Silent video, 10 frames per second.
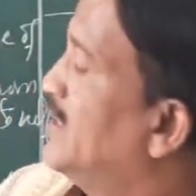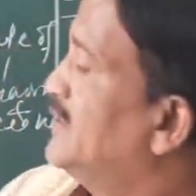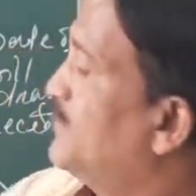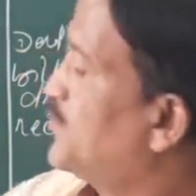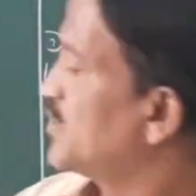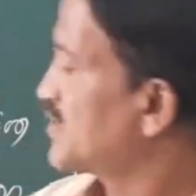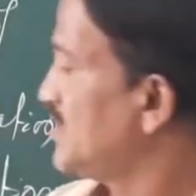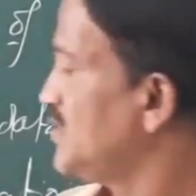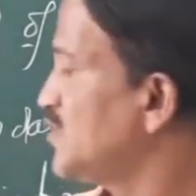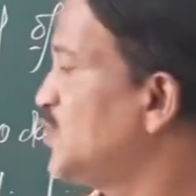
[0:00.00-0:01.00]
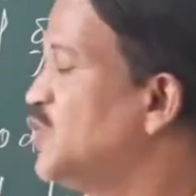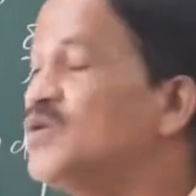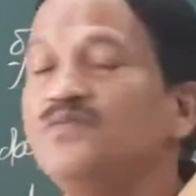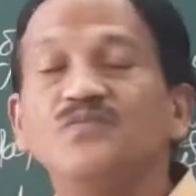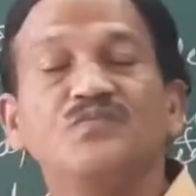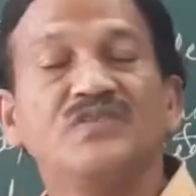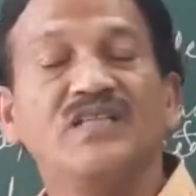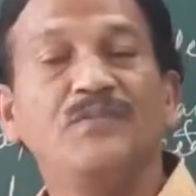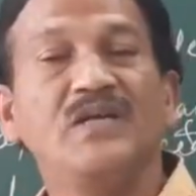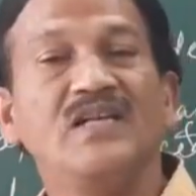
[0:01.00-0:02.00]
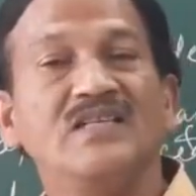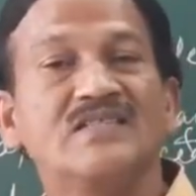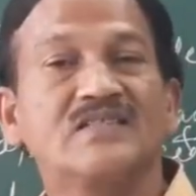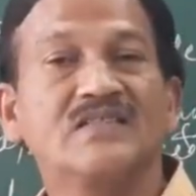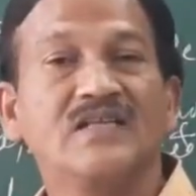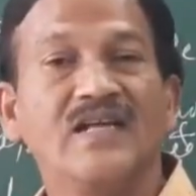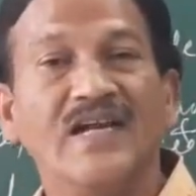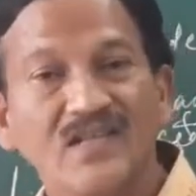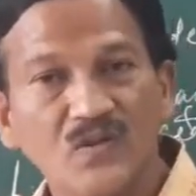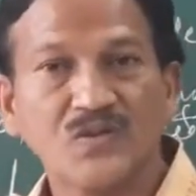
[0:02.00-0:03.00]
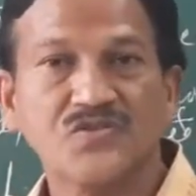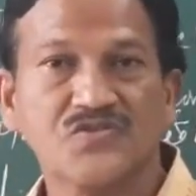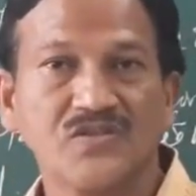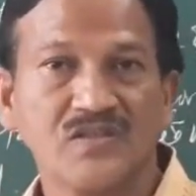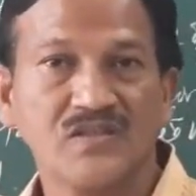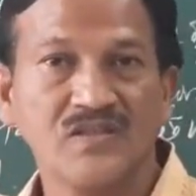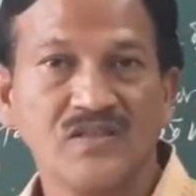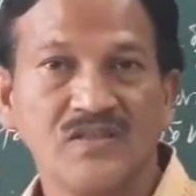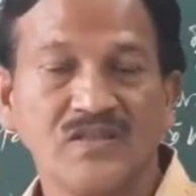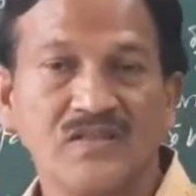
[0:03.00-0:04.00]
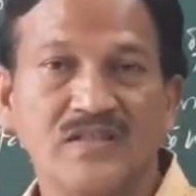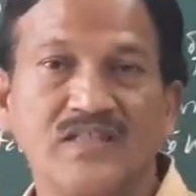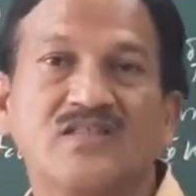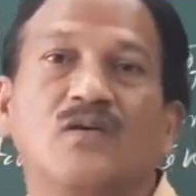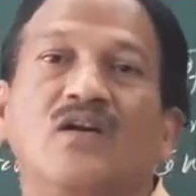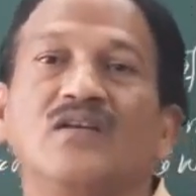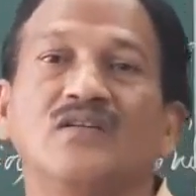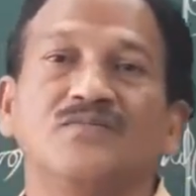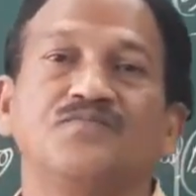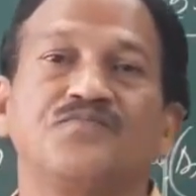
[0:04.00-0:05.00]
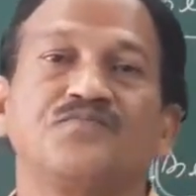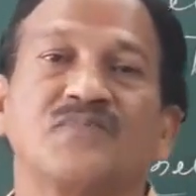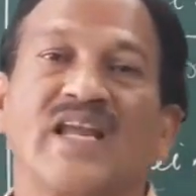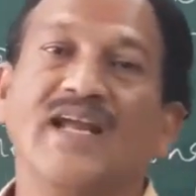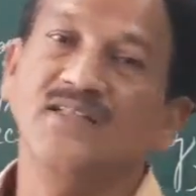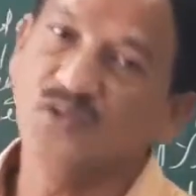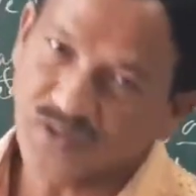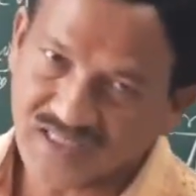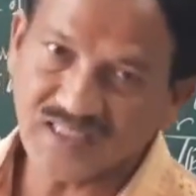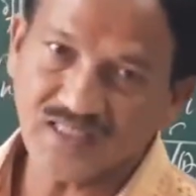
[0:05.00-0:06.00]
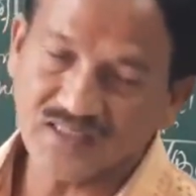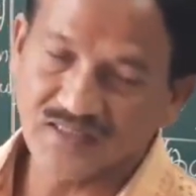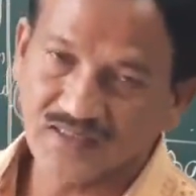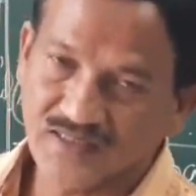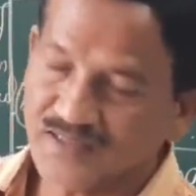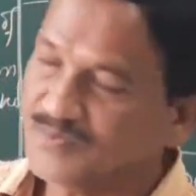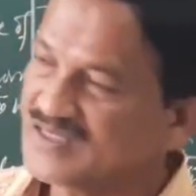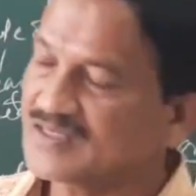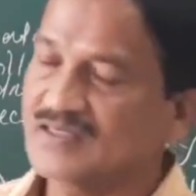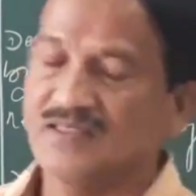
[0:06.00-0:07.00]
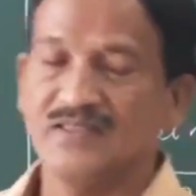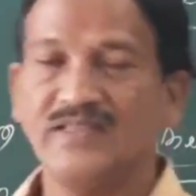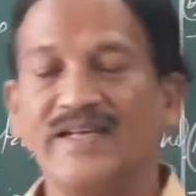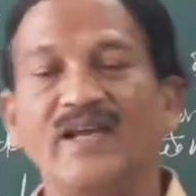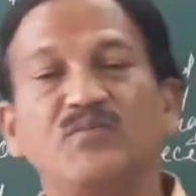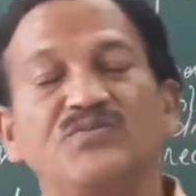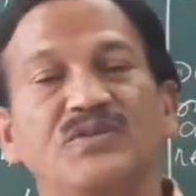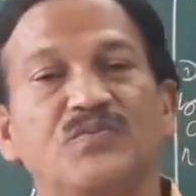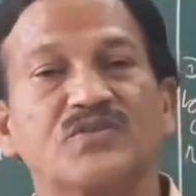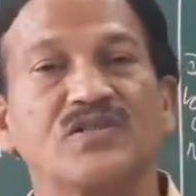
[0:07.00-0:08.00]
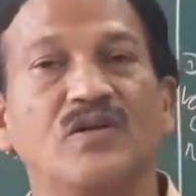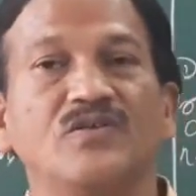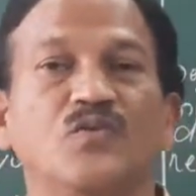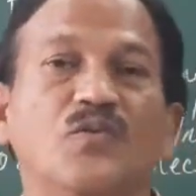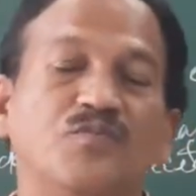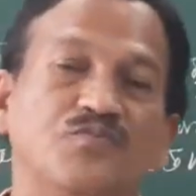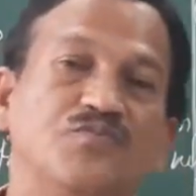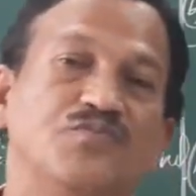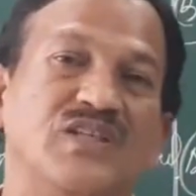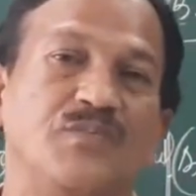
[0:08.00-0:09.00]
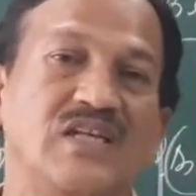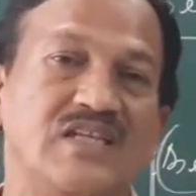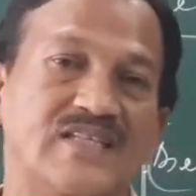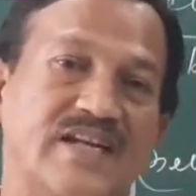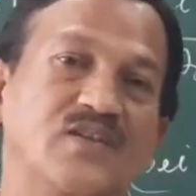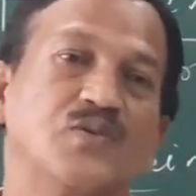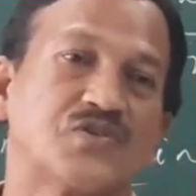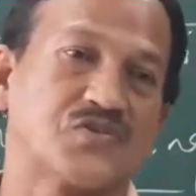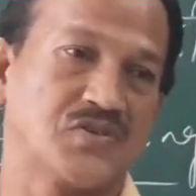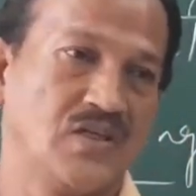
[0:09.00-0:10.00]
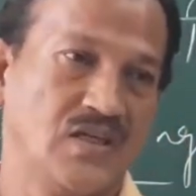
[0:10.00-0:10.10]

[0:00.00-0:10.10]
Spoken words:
The person to whom the bill is endorsed is called endorsee. That means the name of the person on whom the bill is endorsed.